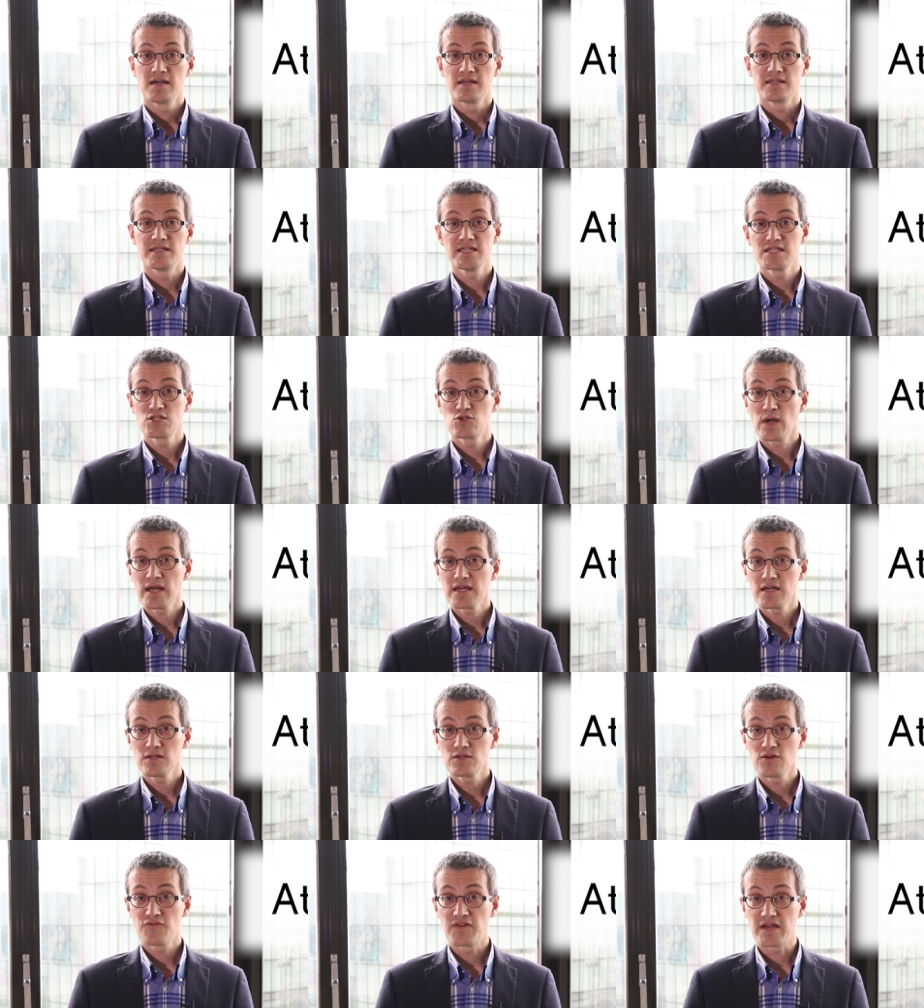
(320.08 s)
This
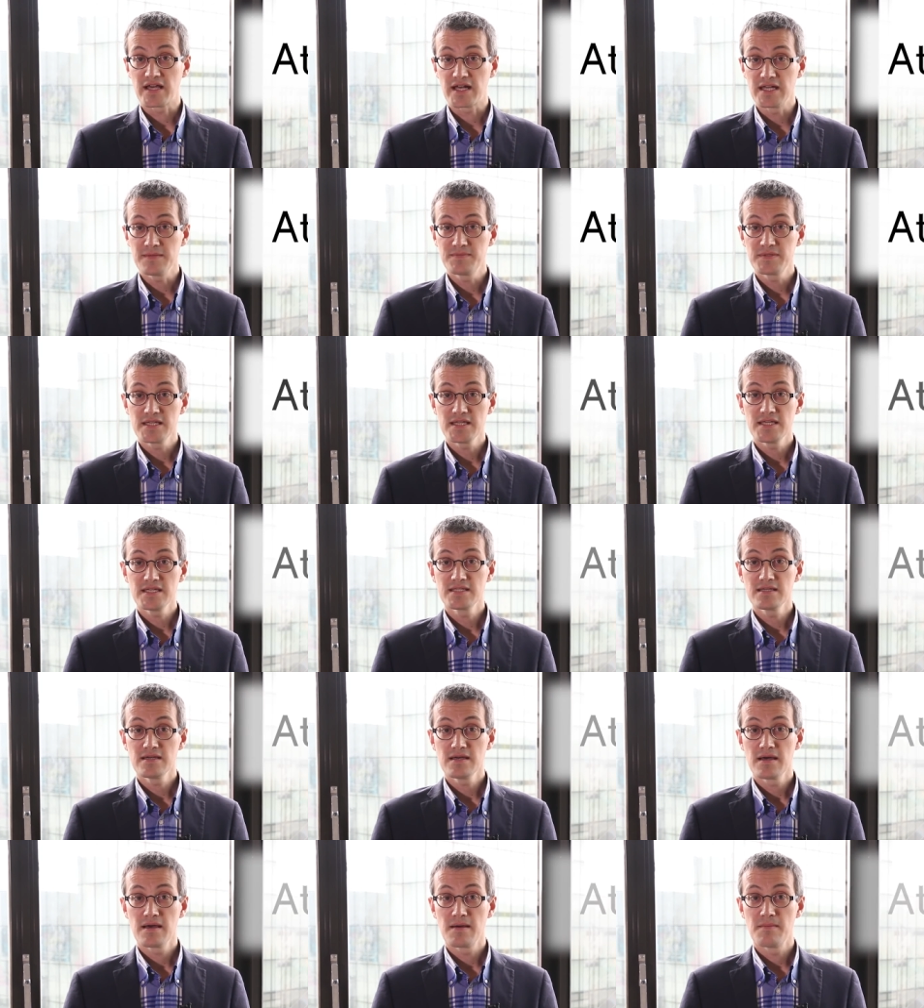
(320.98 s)
dragon of eclipses
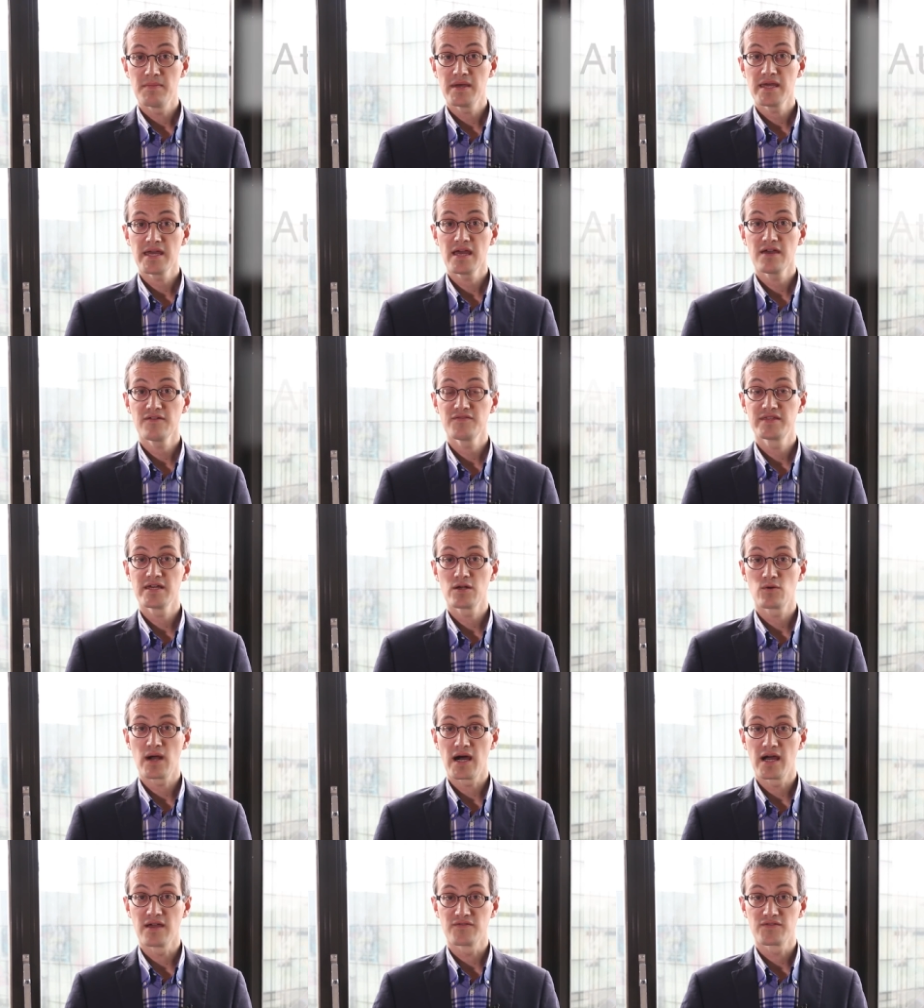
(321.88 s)
may have
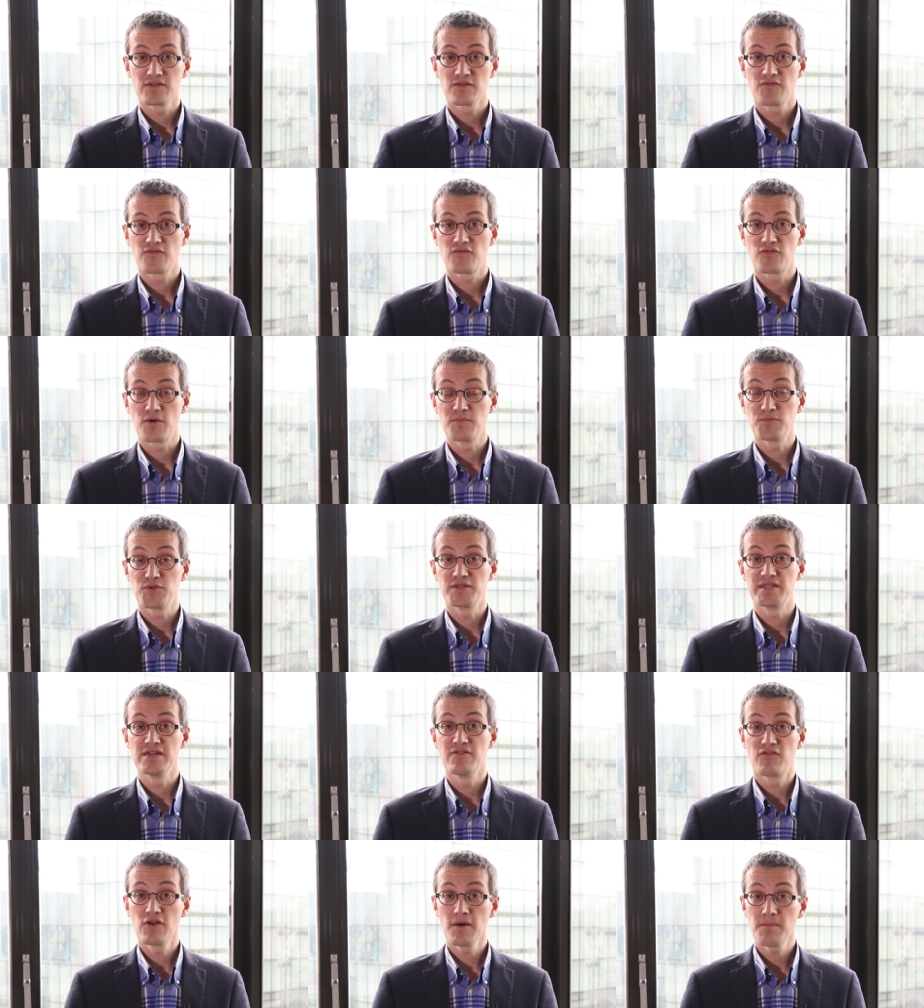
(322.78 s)
derived from the
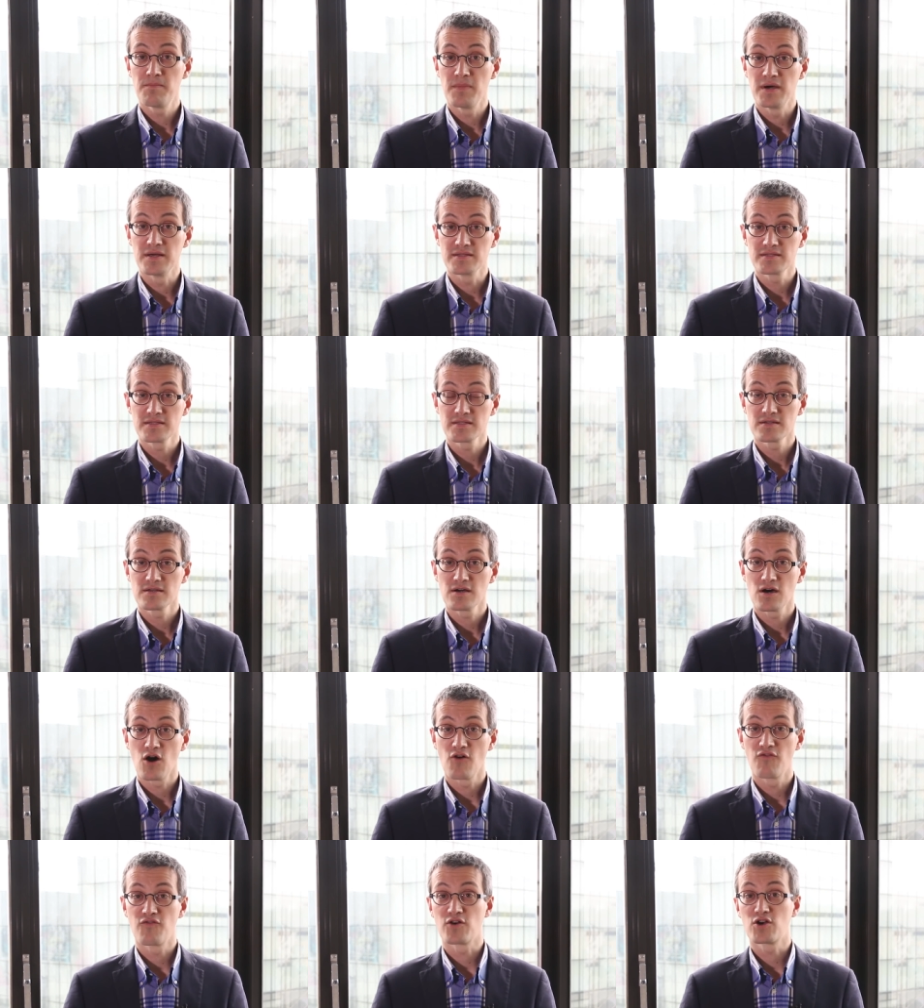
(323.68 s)
development
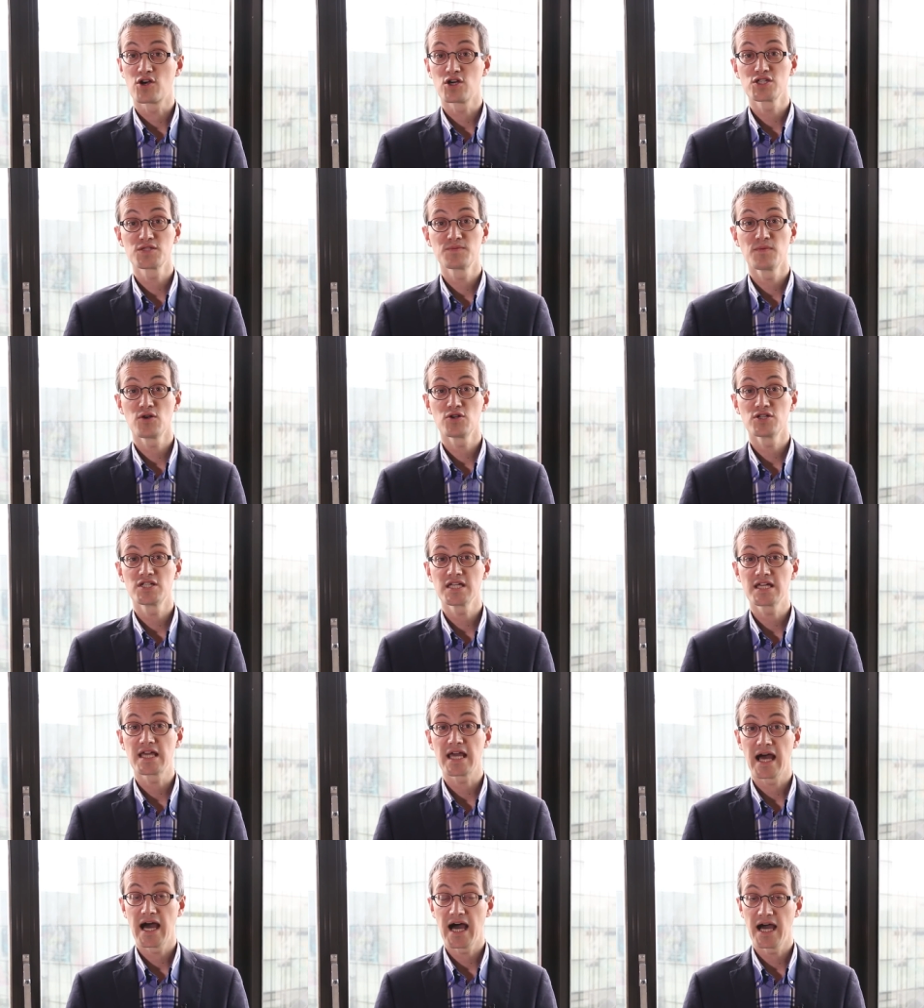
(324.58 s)
of a
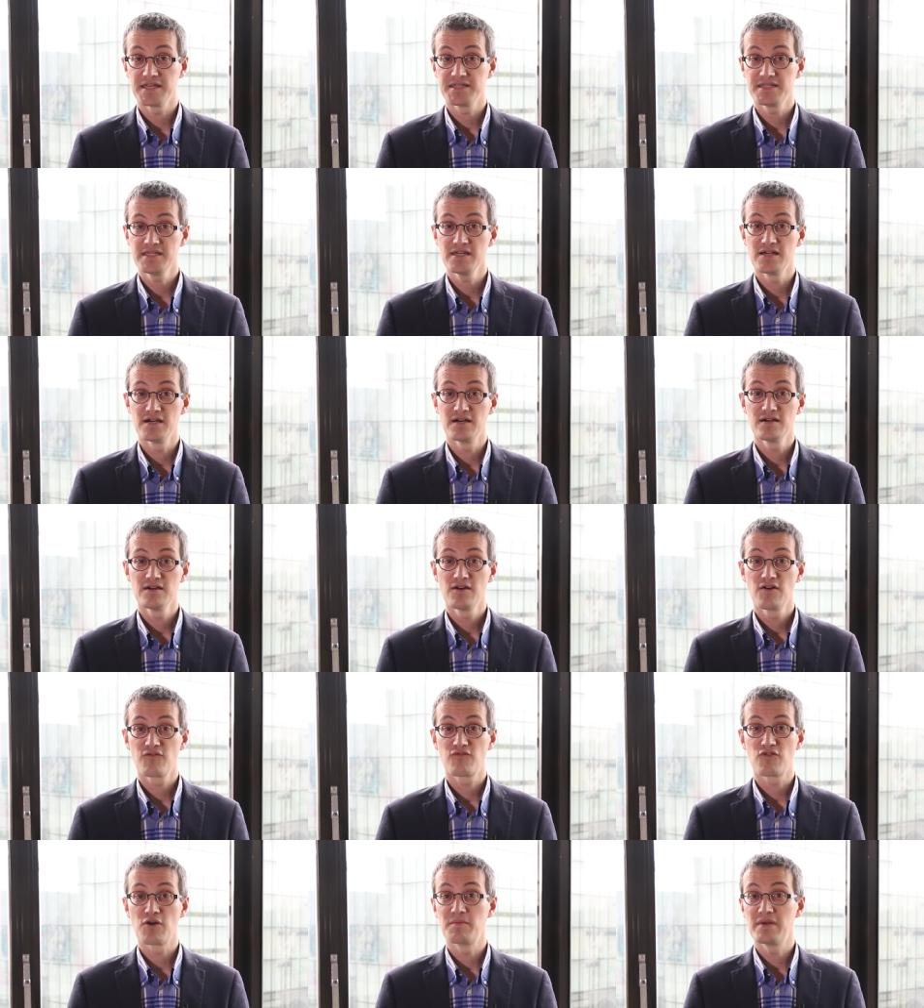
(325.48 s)
cosmologic idea
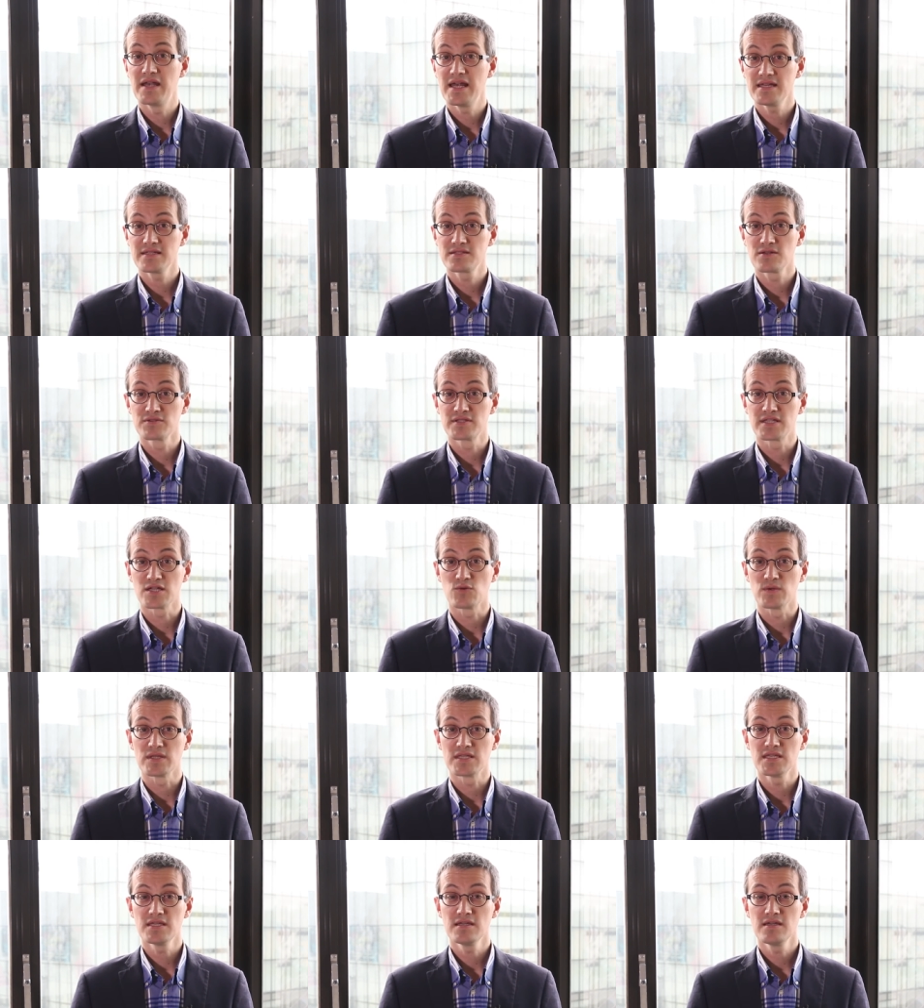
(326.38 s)
from late
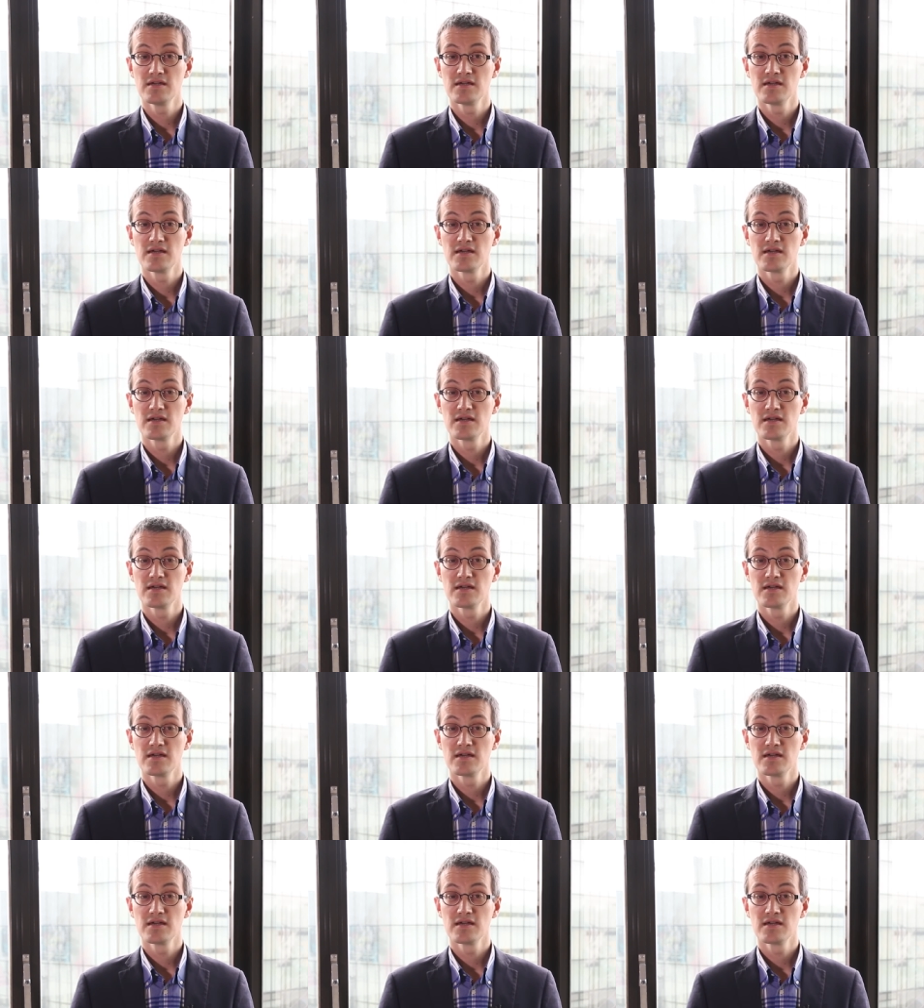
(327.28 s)
antiquity